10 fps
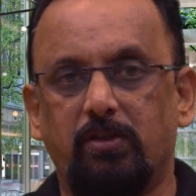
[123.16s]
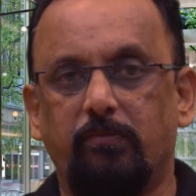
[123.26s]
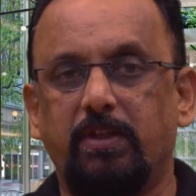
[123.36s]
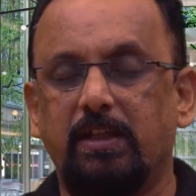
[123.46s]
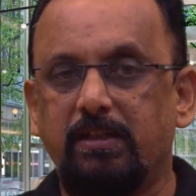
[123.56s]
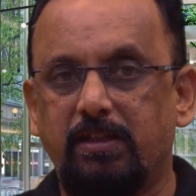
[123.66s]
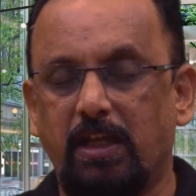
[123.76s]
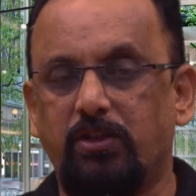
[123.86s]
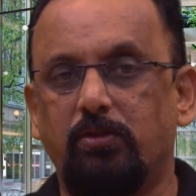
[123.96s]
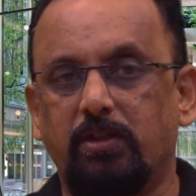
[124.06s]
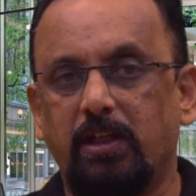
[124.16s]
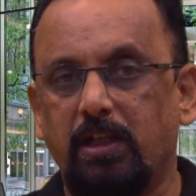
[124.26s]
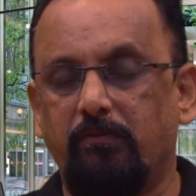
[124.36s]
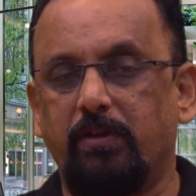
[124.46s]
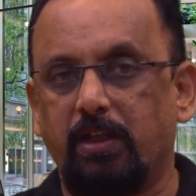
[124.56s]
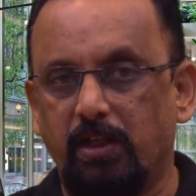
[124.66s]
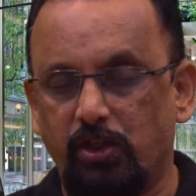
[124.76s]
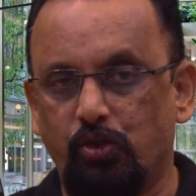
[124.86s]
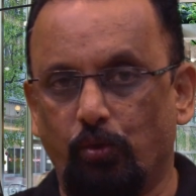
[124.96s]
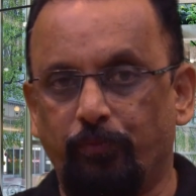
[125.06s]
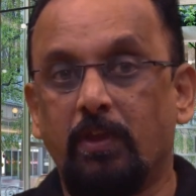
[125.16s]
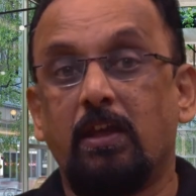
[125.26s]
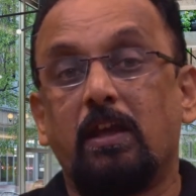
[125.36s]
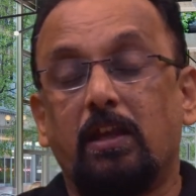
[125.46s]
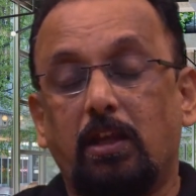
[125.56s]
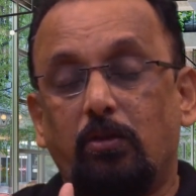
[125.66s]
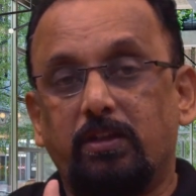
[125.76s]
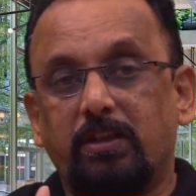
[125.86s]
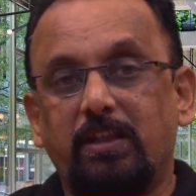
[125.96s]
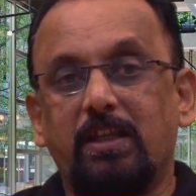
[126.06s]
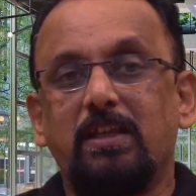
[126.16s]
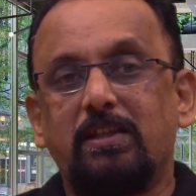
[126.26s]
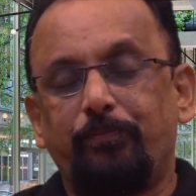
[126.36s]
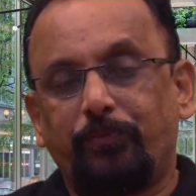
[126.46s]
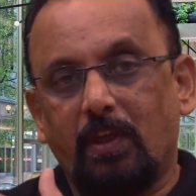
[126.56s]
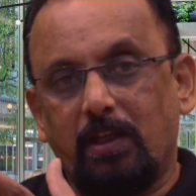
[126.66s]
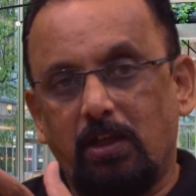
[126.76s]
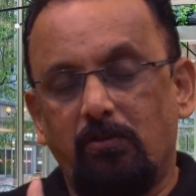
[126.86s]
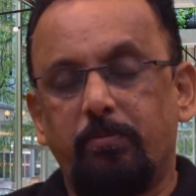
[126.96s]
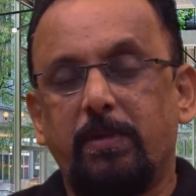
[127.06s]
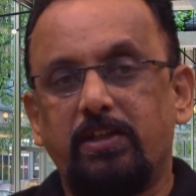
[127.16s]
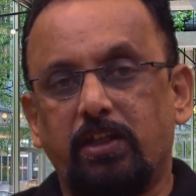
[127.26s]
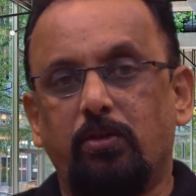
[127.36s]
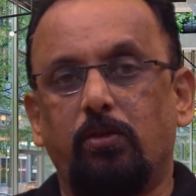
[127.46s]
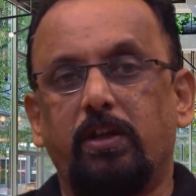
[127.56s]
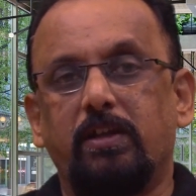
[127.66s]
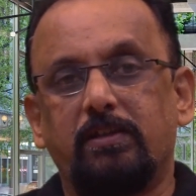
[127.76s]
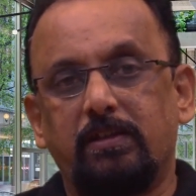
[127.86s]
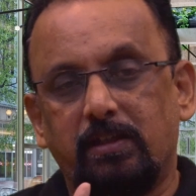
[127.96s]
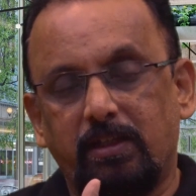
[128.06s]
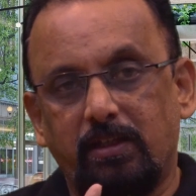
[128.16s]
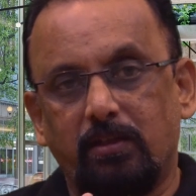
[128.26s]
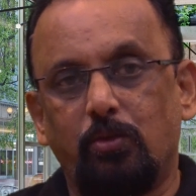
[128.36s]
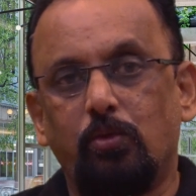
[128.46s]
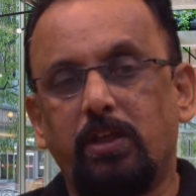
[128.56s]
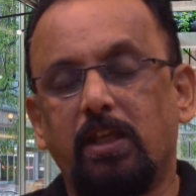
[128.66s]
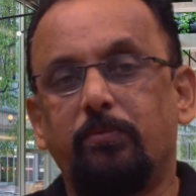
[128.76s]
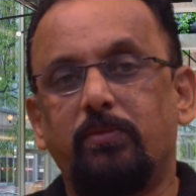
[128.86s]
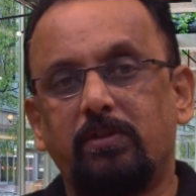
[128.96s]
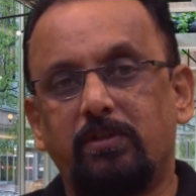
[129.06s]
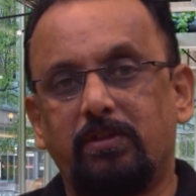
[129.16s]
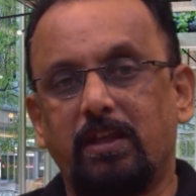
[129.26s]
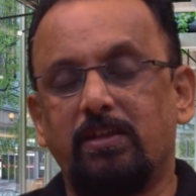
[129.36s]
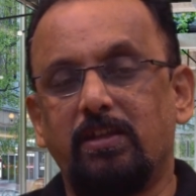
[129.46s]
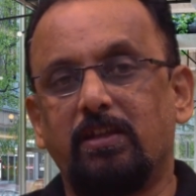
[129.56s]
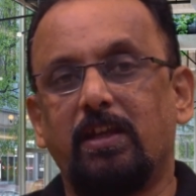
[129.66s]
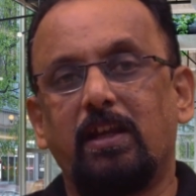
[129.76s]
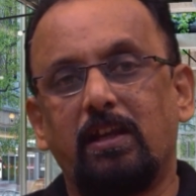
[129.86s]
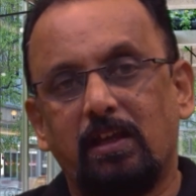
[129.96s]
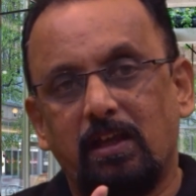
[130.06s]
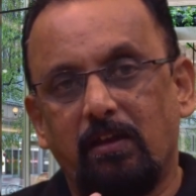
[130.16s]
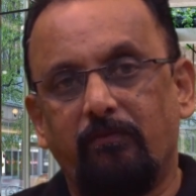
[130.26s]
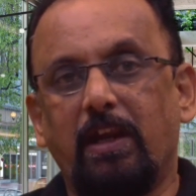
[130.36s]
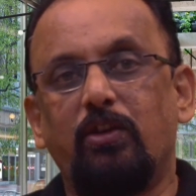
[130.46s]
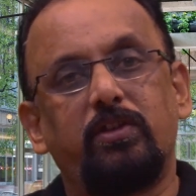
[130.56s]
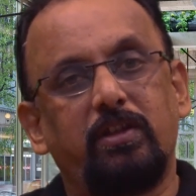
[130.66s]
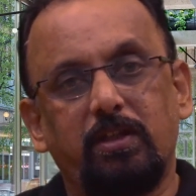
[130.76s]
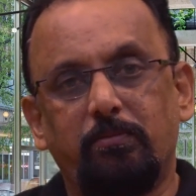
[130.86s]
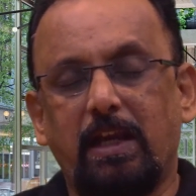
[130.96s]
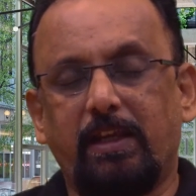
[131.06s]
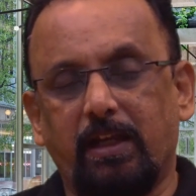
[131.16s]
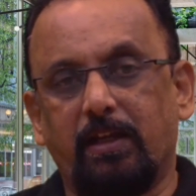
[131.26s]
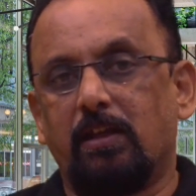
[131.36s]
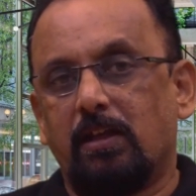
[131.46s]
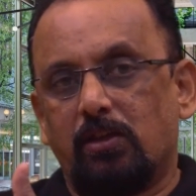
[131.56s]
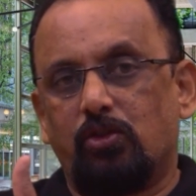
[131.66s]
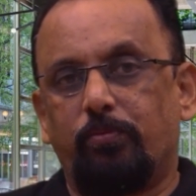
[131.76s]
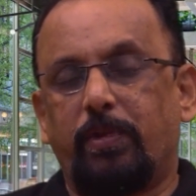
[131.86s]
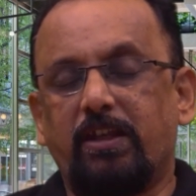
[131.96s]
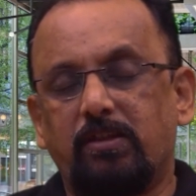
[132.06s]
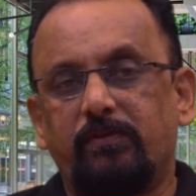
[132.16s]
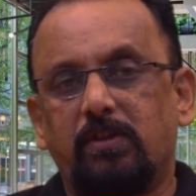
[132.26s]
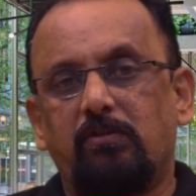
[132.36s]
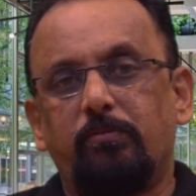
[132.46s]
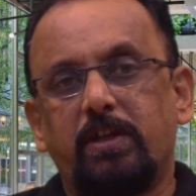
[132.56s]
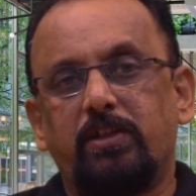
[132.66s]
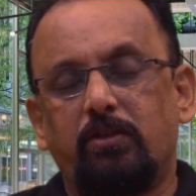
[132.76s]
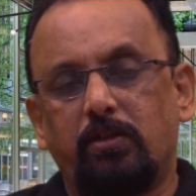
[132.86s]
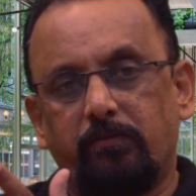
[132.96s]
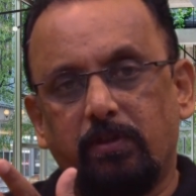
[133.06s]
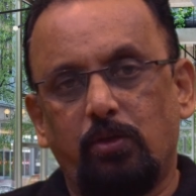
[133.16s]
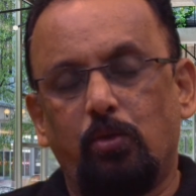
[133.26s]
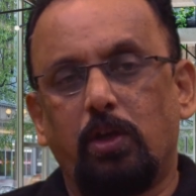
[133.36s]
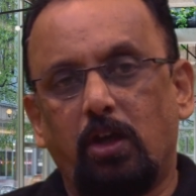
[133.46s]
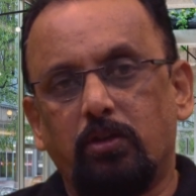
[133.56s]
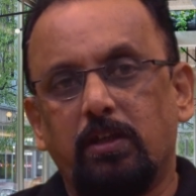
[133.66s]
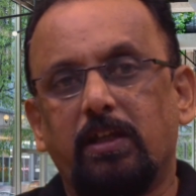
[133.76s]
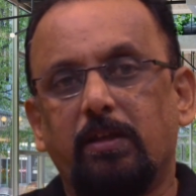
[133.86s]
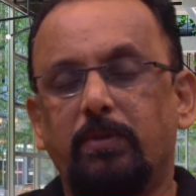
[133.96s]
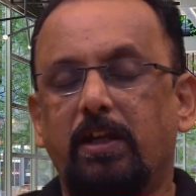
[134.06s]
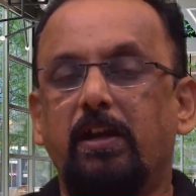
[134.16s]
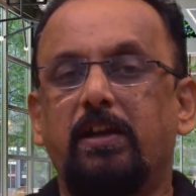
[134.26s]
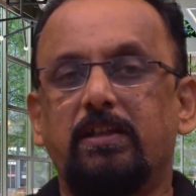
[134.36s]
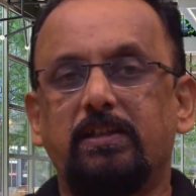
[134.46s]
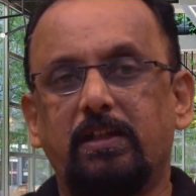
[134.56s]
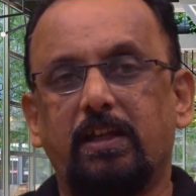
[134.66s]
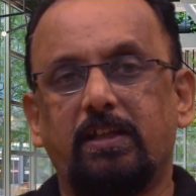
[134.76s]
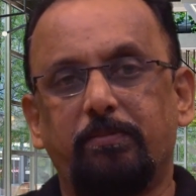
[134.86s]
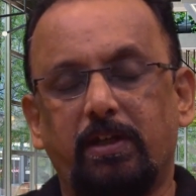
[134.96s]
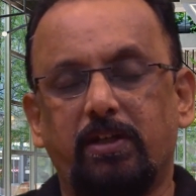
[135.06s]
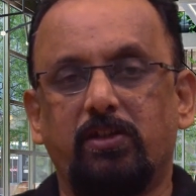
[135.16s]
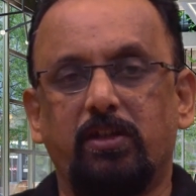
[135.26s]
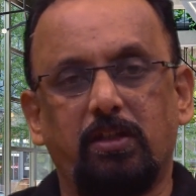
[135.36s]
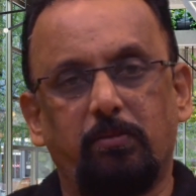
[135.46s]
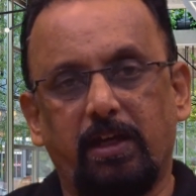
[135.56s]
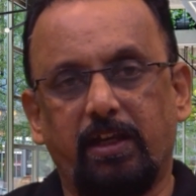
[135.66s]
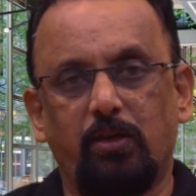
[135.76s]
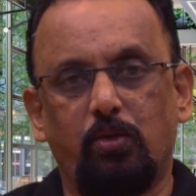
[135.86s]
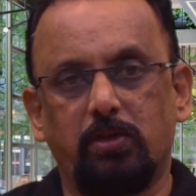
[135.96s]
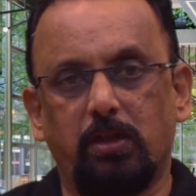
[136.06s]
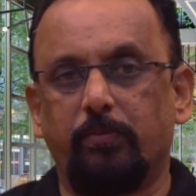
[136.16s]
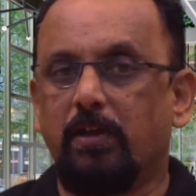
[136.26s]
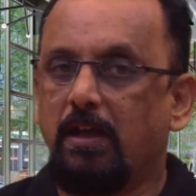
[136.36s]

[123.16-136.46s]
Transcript: of their statutory liquidity ratio. Now, these government securities do keep changing their values in the market. So price of a government security will go down if the interest rate expectation in the market goes up,